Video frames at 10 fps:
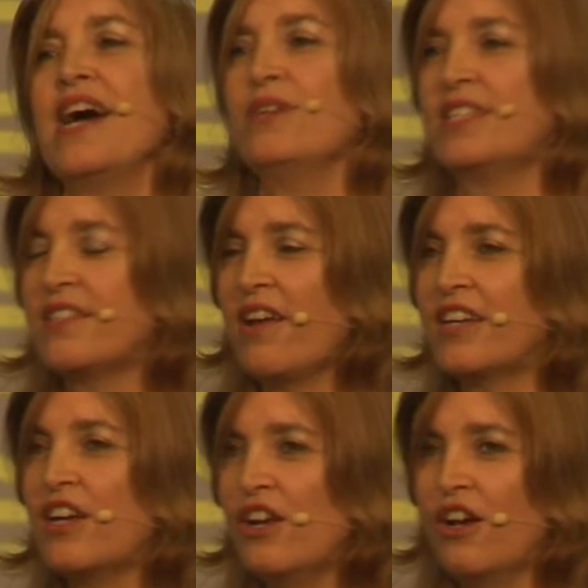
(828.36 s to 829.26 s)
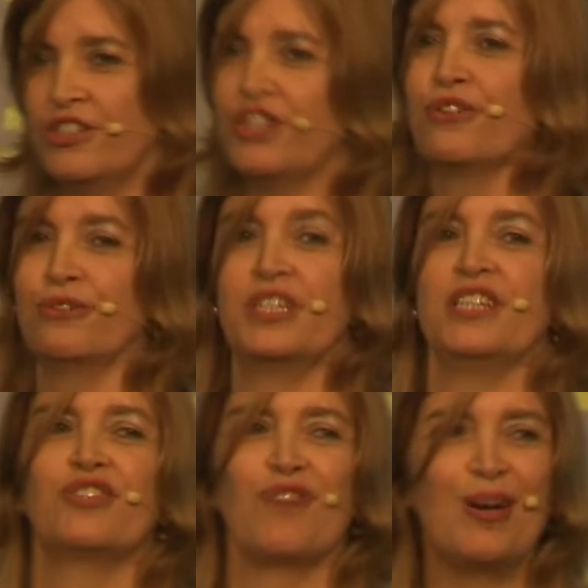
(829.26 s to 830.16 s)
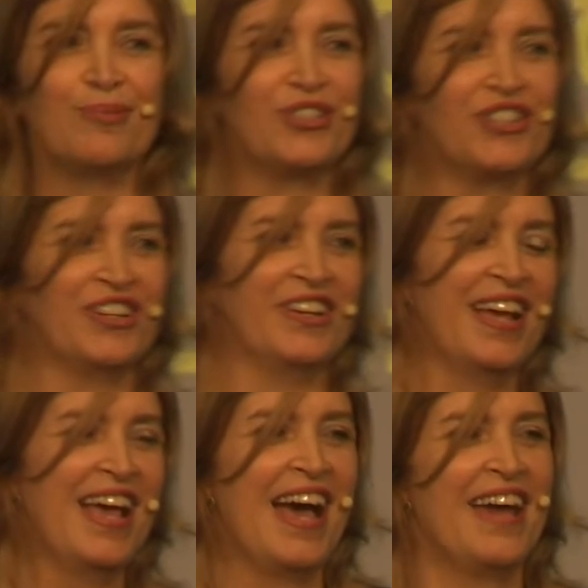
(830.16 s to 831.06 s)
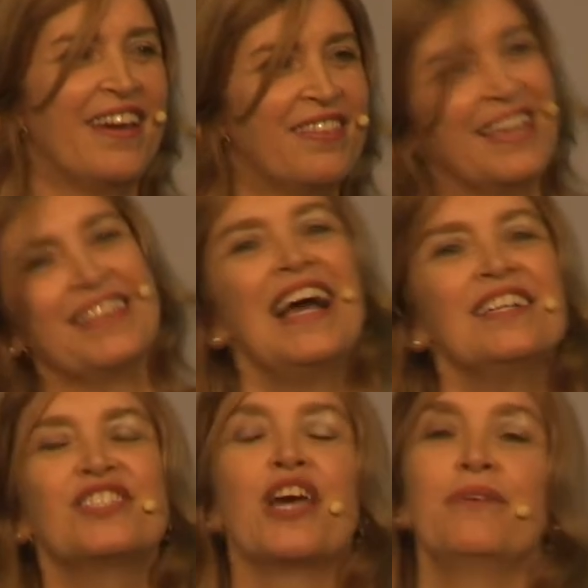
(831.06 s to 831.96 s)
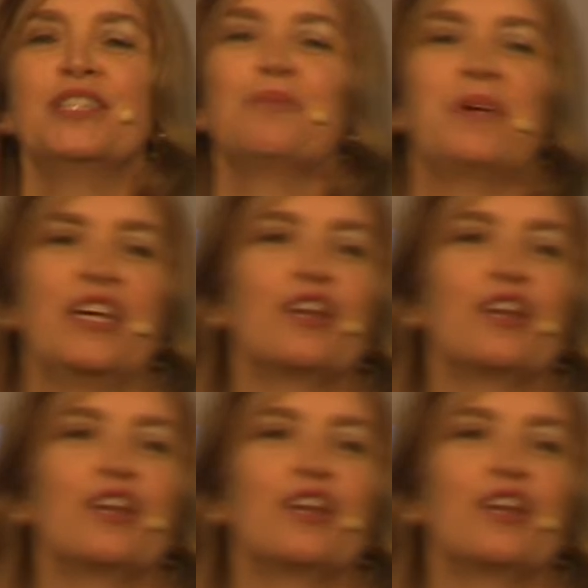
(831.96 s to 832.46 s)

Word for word: now is psychological disruption. And I think that's going to be